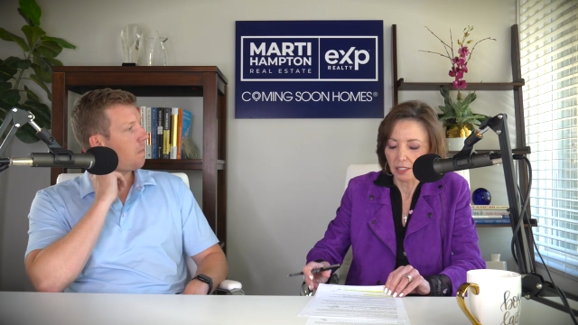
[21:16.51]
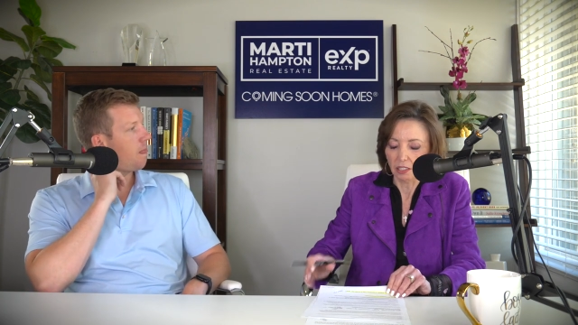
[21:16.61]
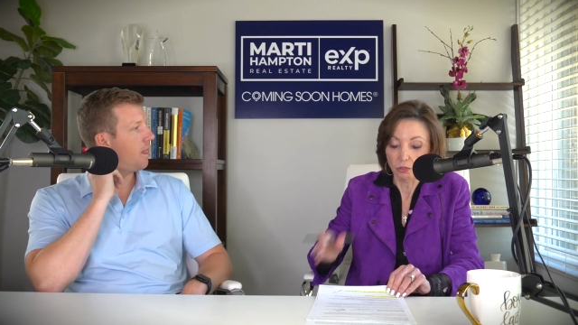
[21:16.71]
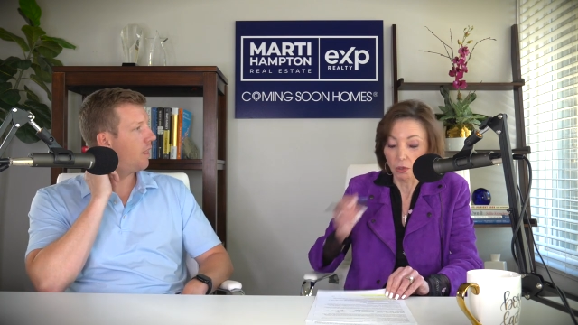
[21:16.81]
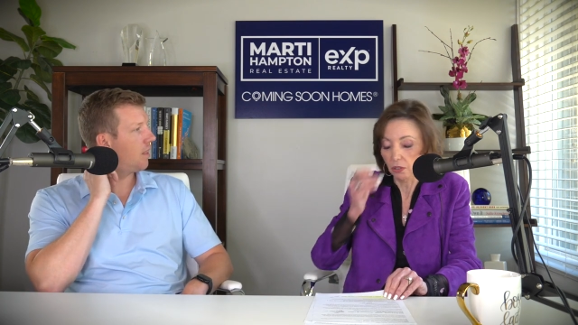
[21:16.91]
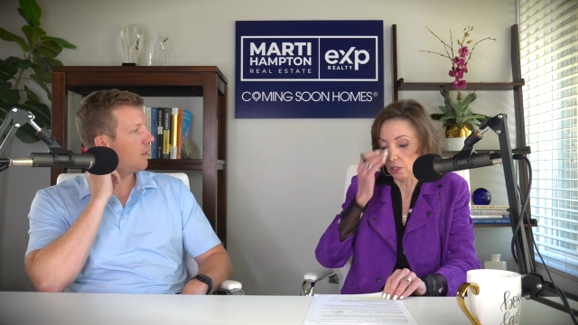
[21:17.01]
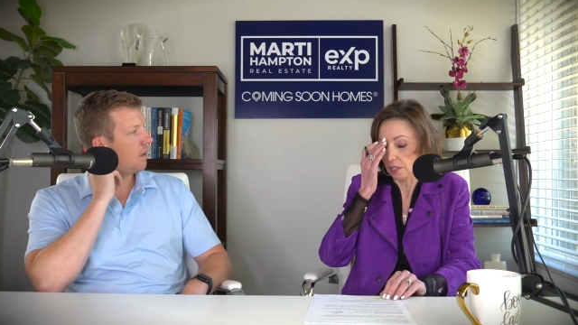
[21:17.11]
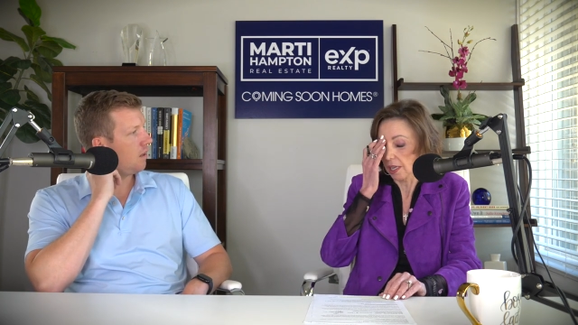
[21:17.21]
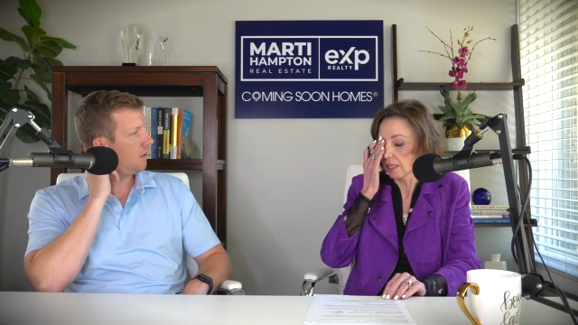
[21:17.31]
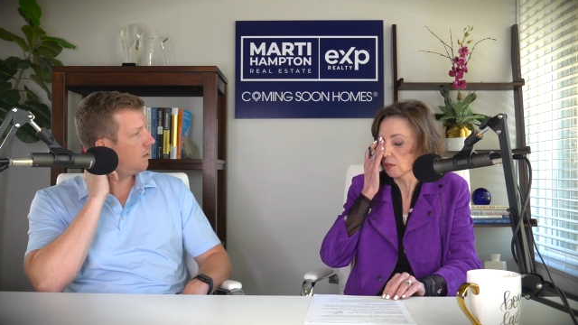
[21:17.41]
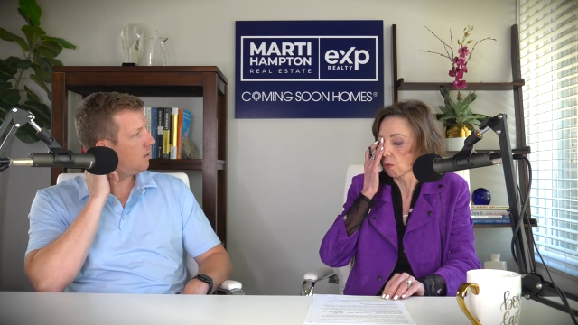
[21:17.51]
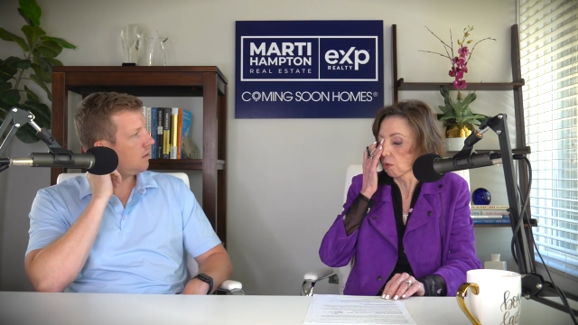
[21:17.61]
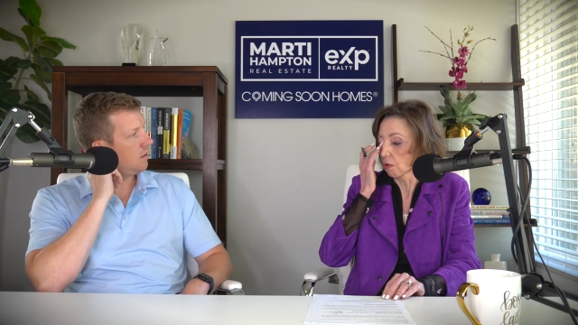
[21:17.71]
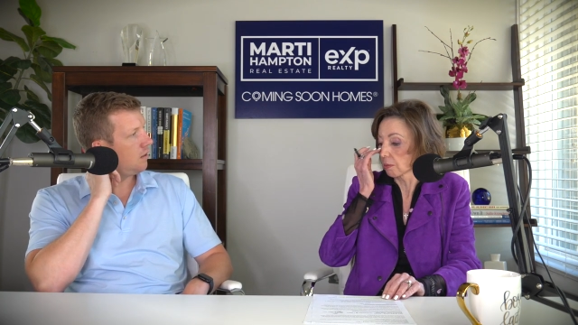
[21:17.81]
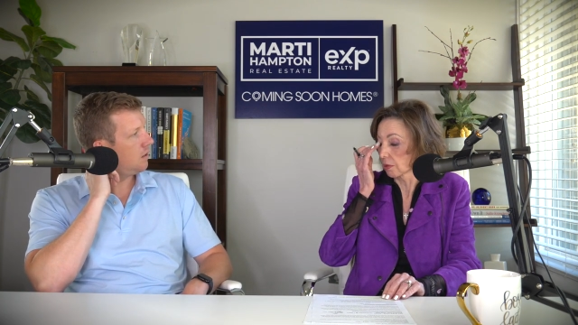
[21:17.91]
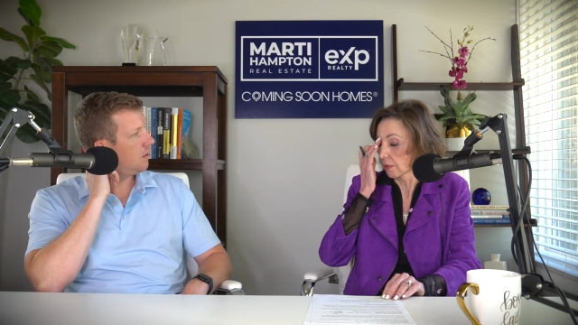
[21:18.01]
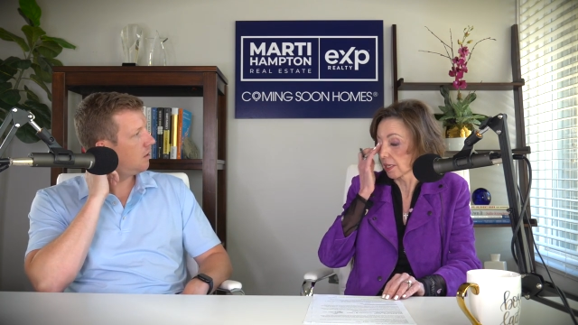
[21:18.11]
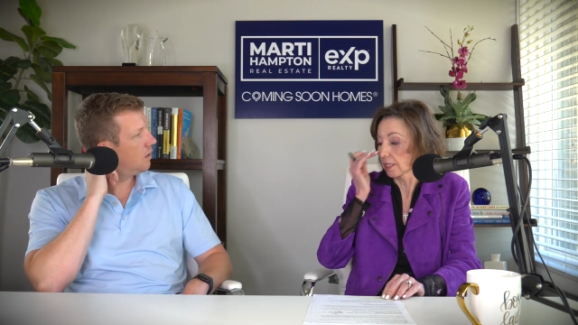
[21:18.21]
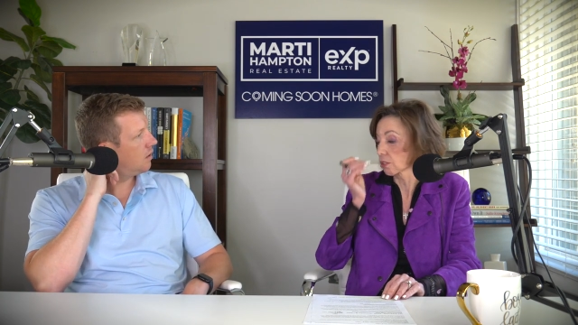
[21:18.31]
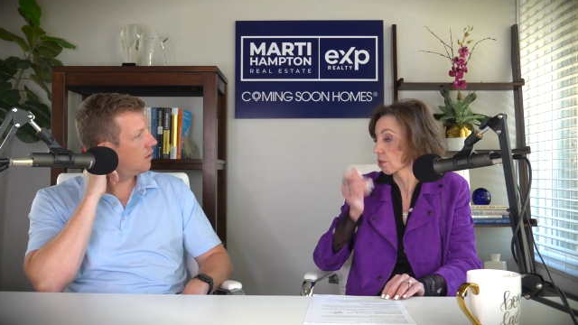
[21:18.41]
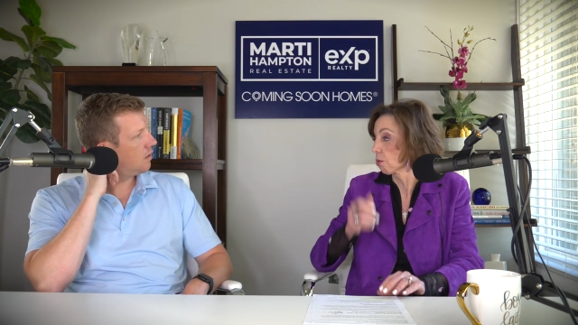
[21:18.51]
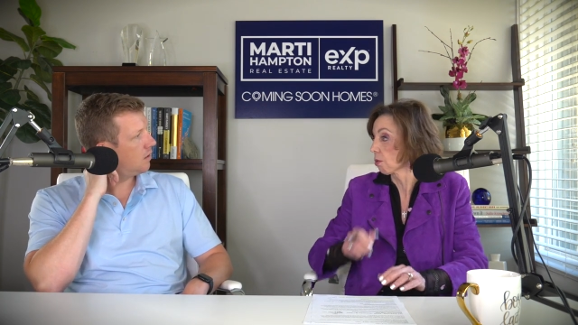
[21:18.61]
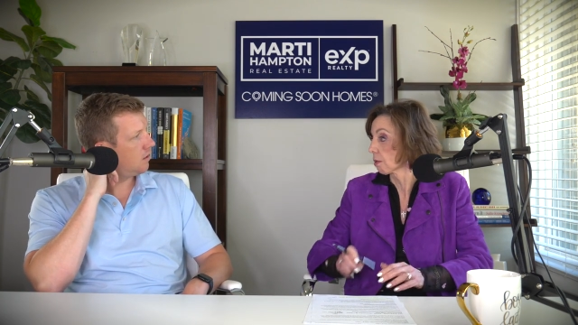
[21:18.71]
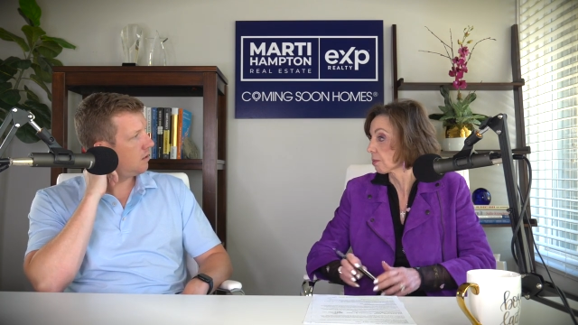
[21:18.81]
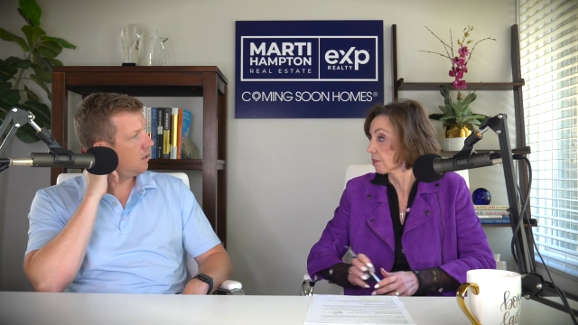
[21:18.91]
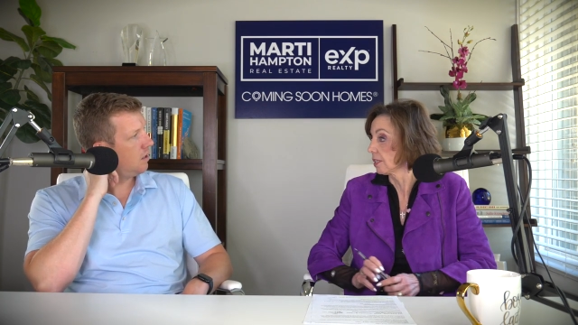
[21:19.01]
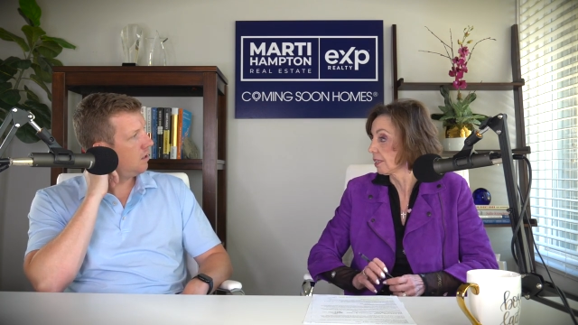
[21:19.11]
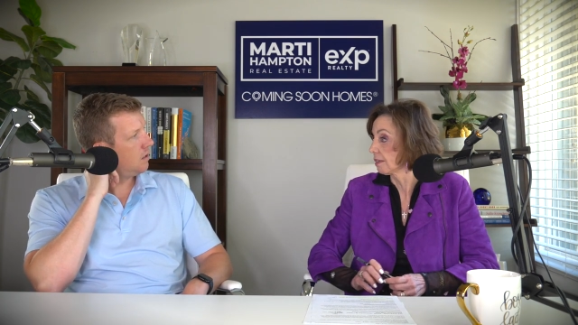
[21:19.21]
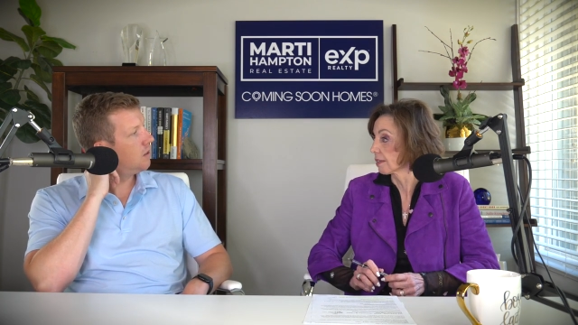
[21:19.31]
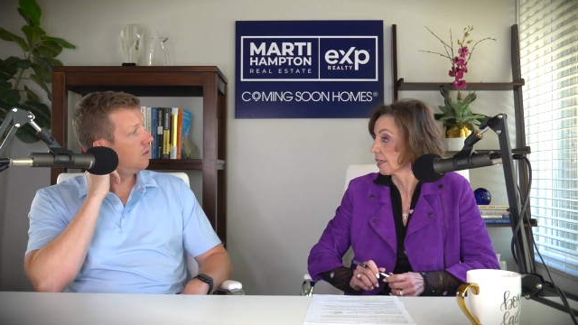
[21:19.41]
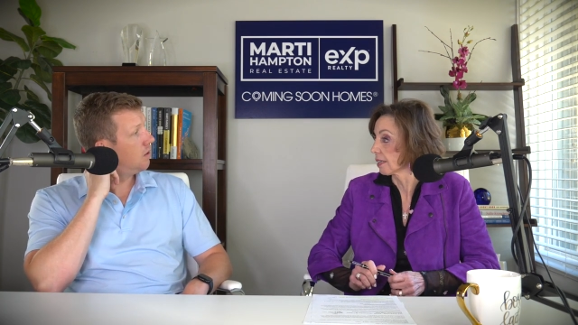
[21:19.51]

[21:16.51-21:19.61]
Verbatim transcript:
Speaker 1: whether it's A Corp or S Corp or any of that.